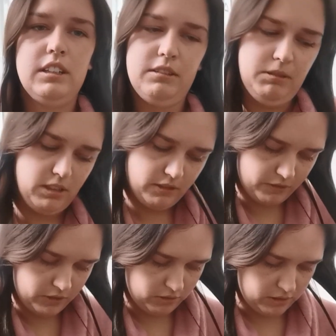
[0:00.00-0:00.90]
And once
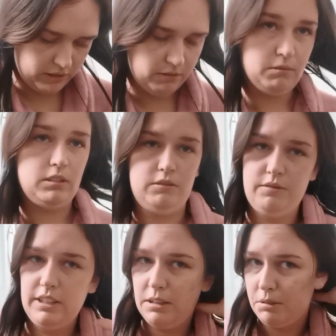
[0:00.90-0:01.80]
I've done that, I'm just going to
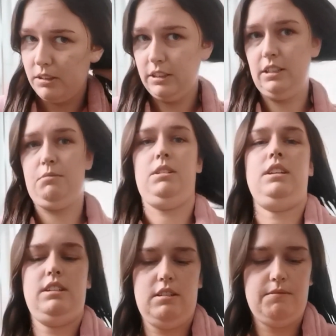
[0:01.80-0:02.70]
flick it behind
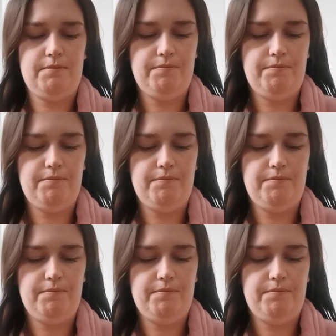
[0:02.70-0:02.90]
me,